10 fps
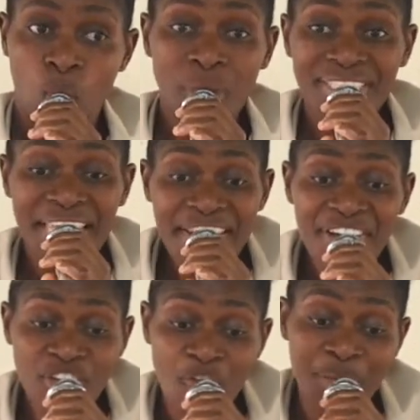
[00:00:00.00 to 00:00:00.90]

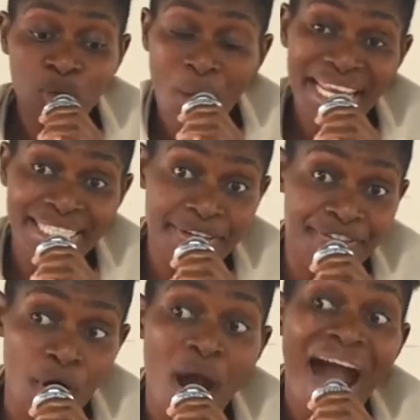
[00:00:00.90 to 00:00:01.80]
Whatever you've been waiting
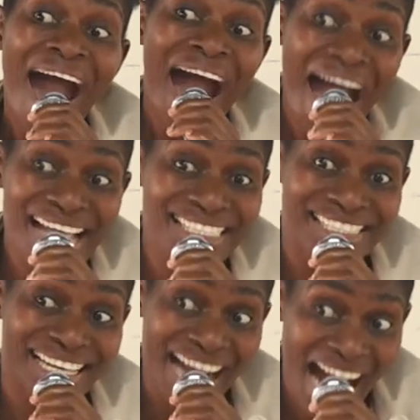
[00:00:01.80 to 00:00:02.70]
for
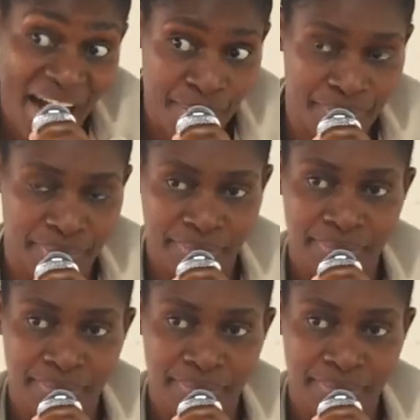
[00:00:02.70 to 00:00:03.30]
has come.